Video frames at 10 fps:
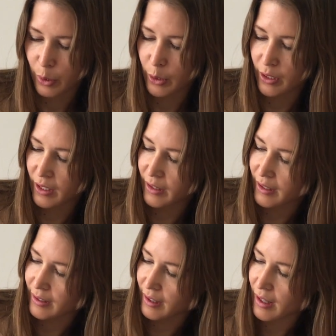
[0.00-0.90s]
put it in
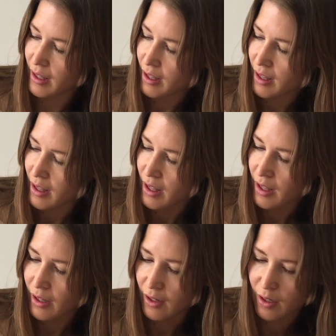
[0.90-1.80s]
this
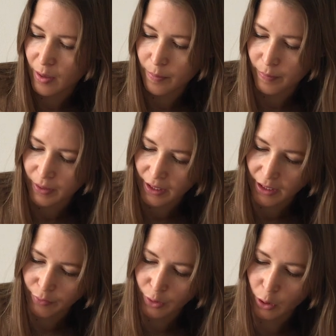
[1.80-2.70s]

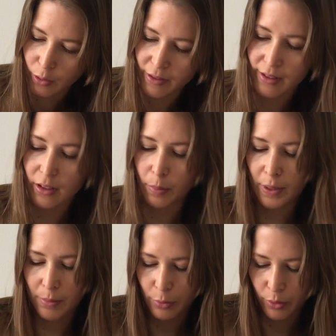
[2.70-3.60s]
kind of gold silk
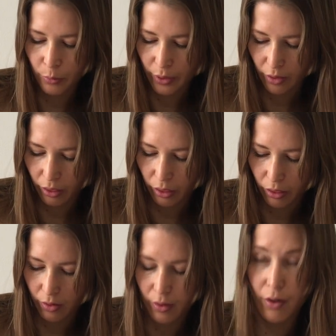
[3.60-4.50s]
paper
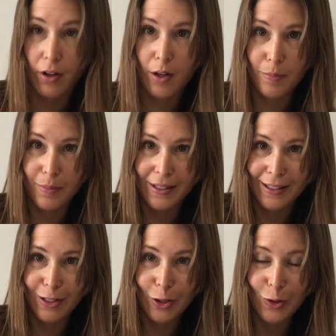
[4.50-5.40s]
with a
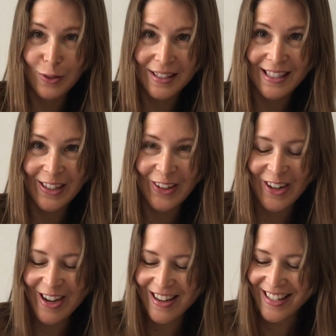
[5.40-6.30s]
little cute
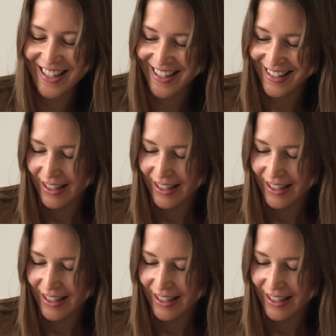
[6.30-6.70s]
sticker on.